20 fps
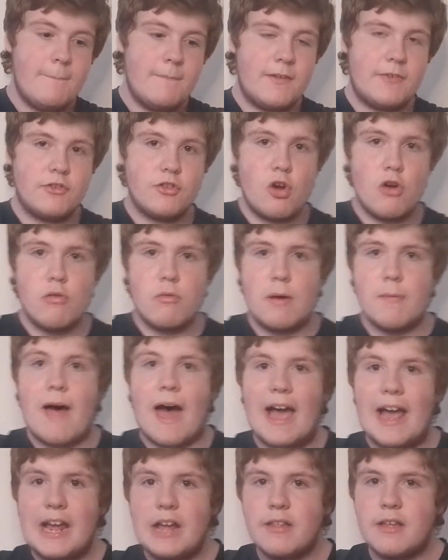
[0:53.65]
If you don't know what
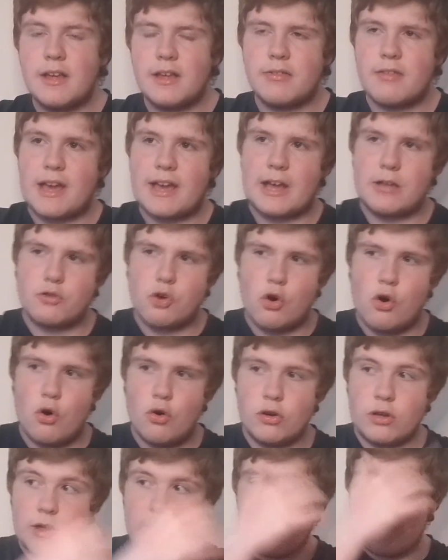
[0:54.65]
that is, it's like a
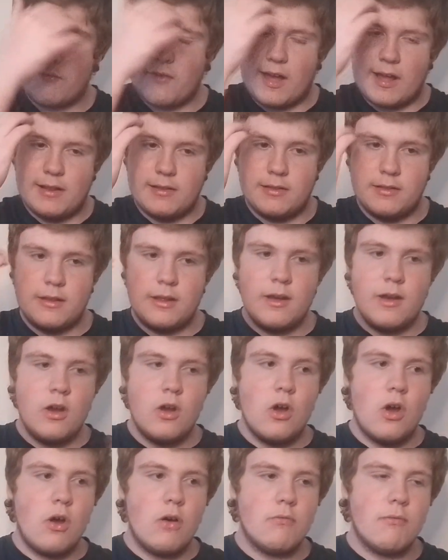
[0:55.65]
talk thing
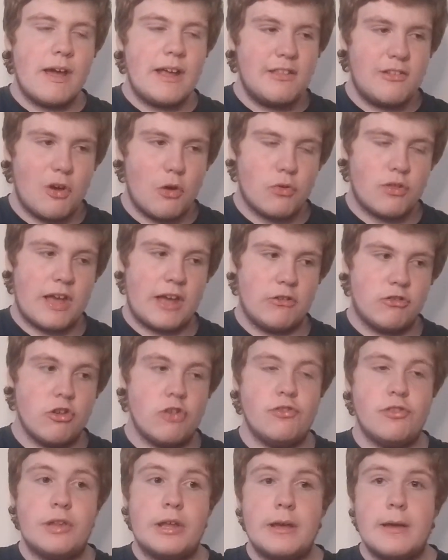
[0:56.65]
radio
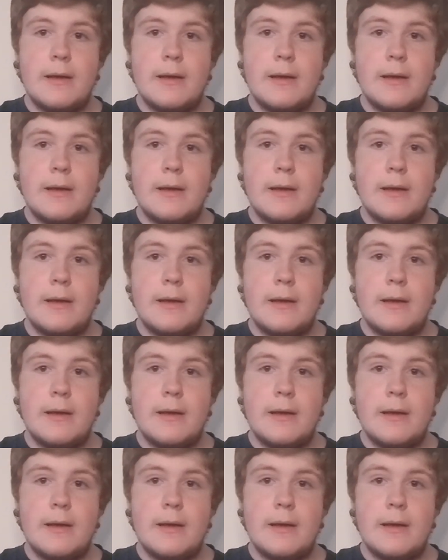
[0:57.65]
station.